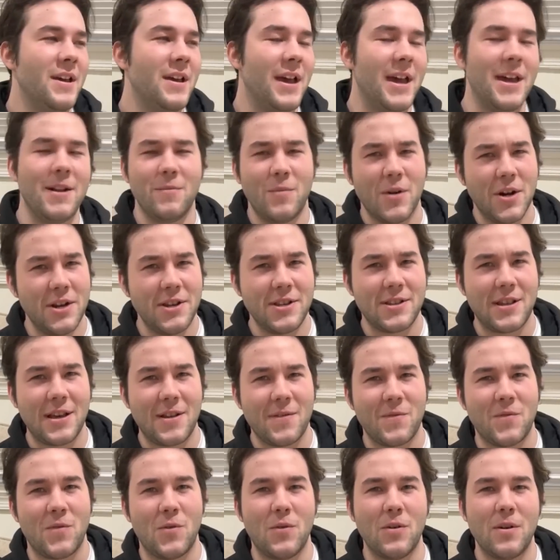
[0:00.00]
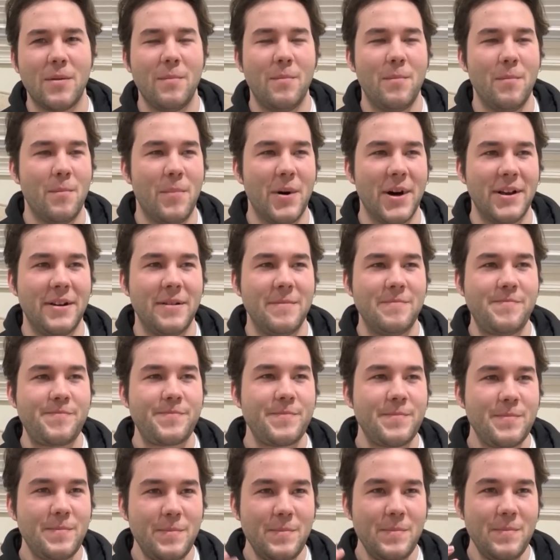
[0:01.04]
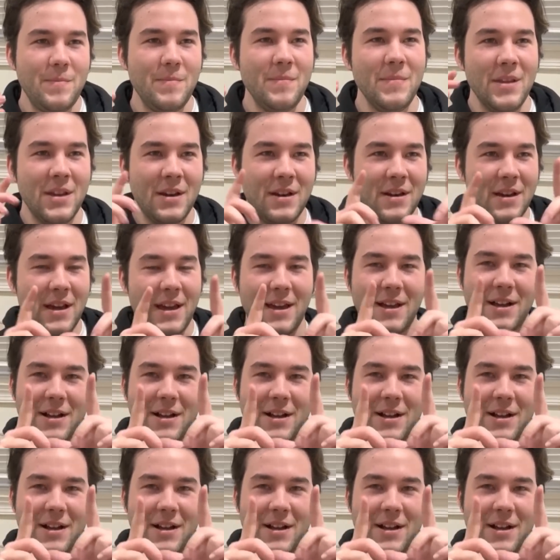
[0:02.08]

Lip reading: And what is that form but a